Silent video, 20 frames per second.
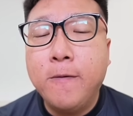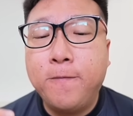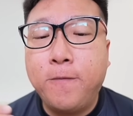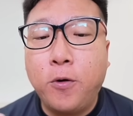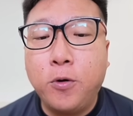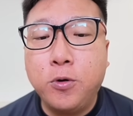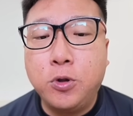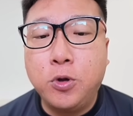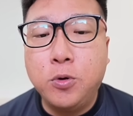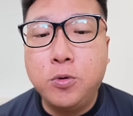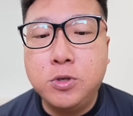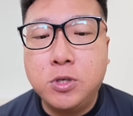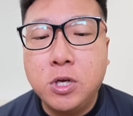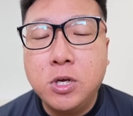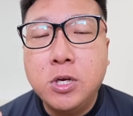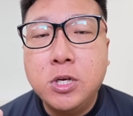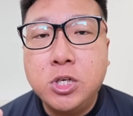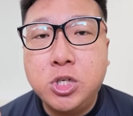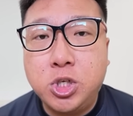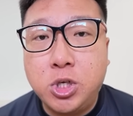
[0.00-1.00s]
for those
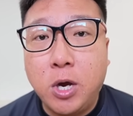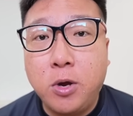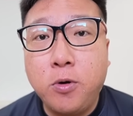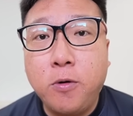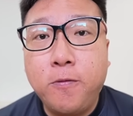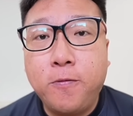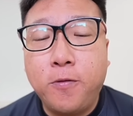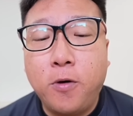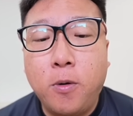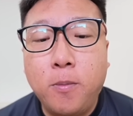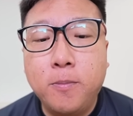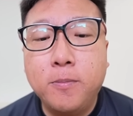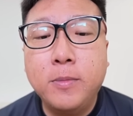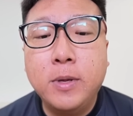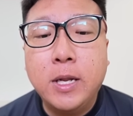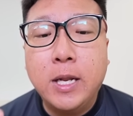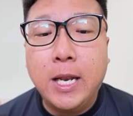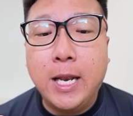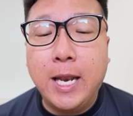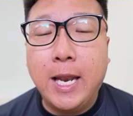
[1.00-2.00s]
Shadow Form
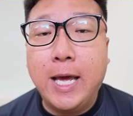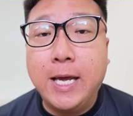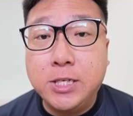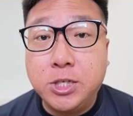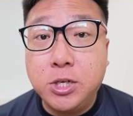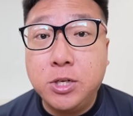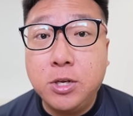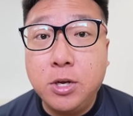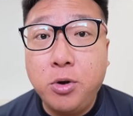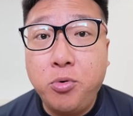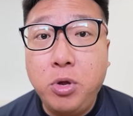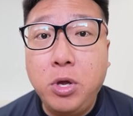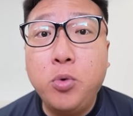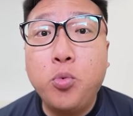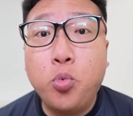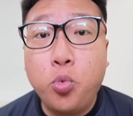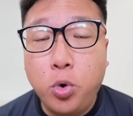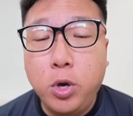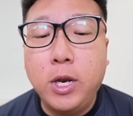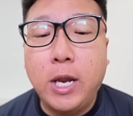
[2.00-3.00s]
Legendary
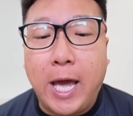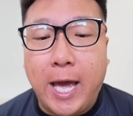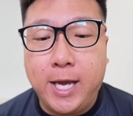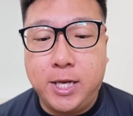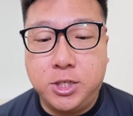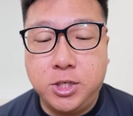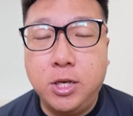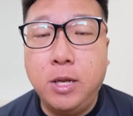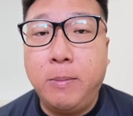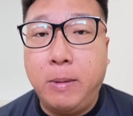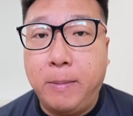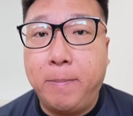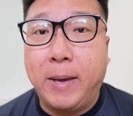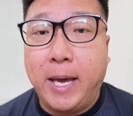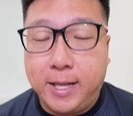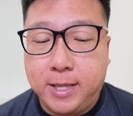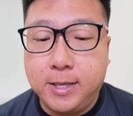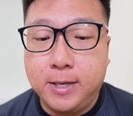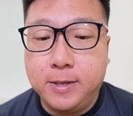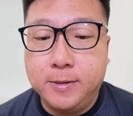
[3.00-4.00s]
would actually be
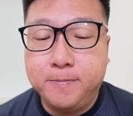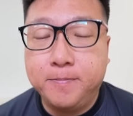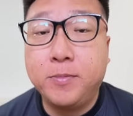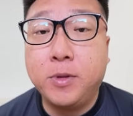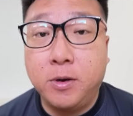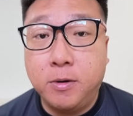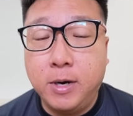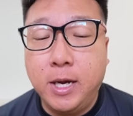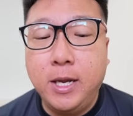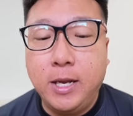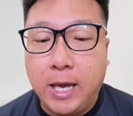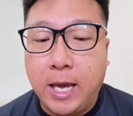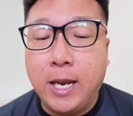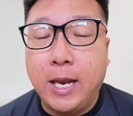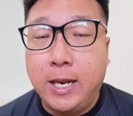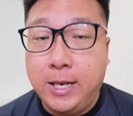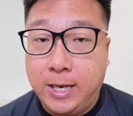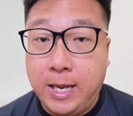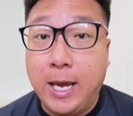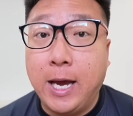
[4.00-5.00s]
better, alright,
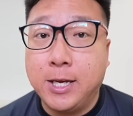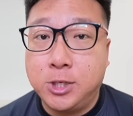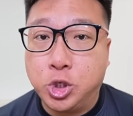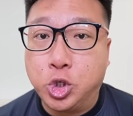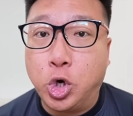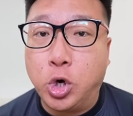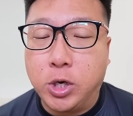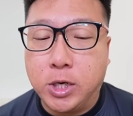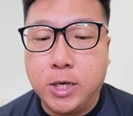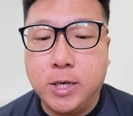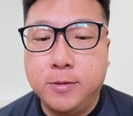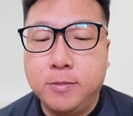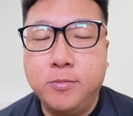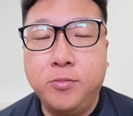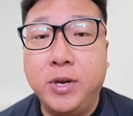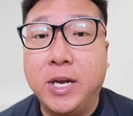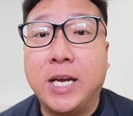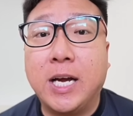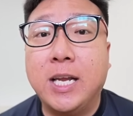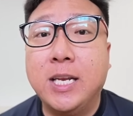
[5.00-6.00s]
and they are stronger,
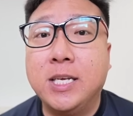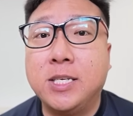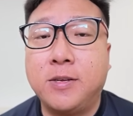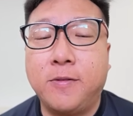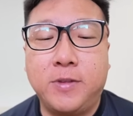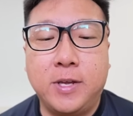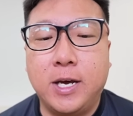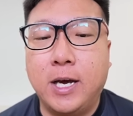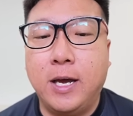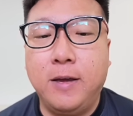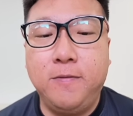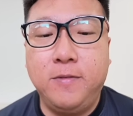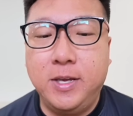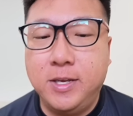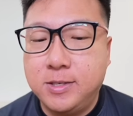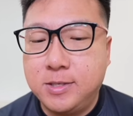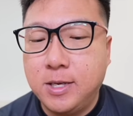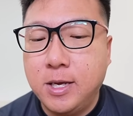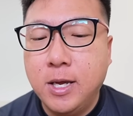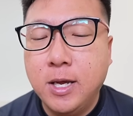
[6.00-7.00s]
regardless of the
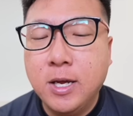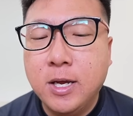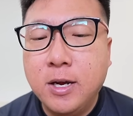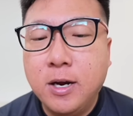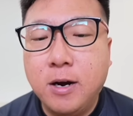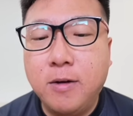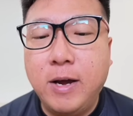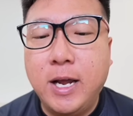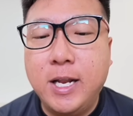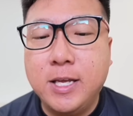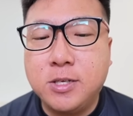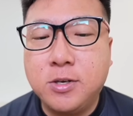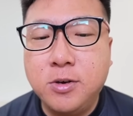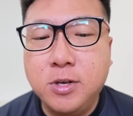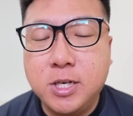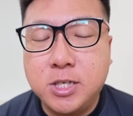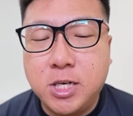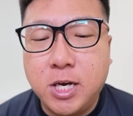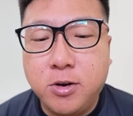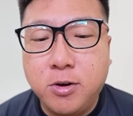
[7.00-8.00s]
IVs. Alright, let's go
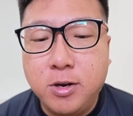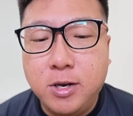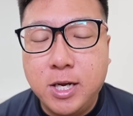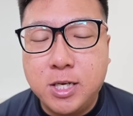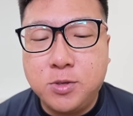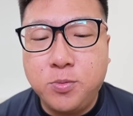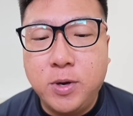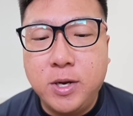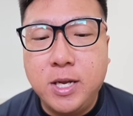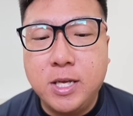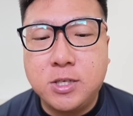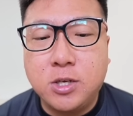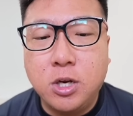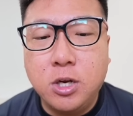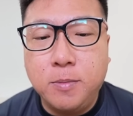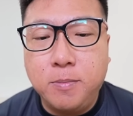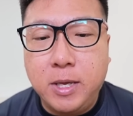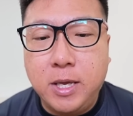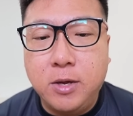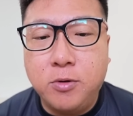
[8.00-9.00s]
ahead and check out the next one. That's going
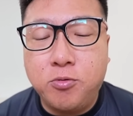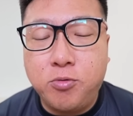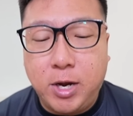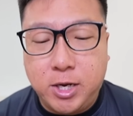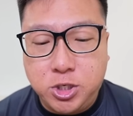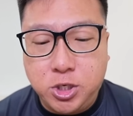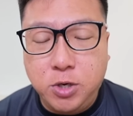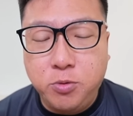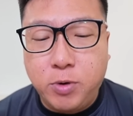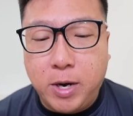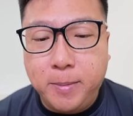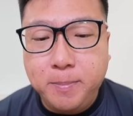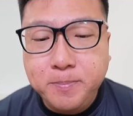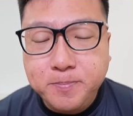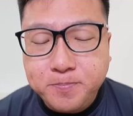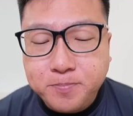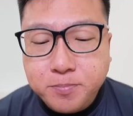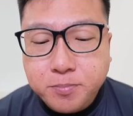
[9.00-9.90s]
to be Reshiram.